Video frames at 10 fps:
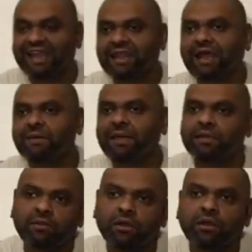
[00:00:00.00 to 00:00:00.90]
Narabai,
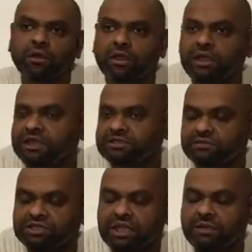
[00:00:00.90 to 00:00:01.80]
get some
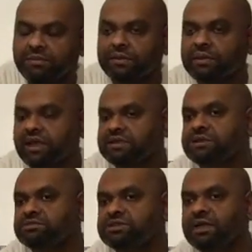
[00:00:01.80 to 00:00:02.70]
sleep.
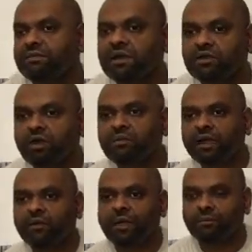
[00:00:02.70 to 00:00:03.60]
Don't be
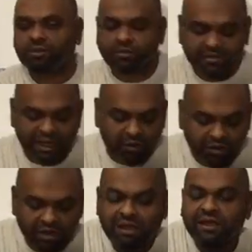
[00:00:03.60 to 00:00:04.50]
a rebel now.
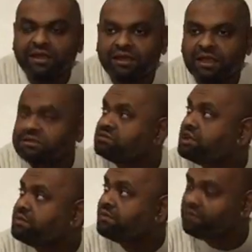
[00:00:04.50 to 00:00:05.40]
Get some
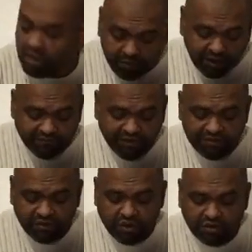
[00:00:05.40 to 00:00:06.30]
sleep. If you're up at
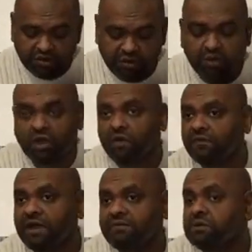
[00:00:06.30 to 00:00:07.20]
5 o'clock, you only got
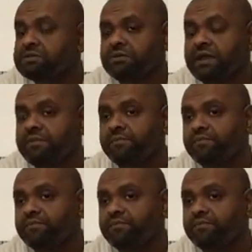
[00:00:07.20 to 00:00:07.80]
5 hours, mate.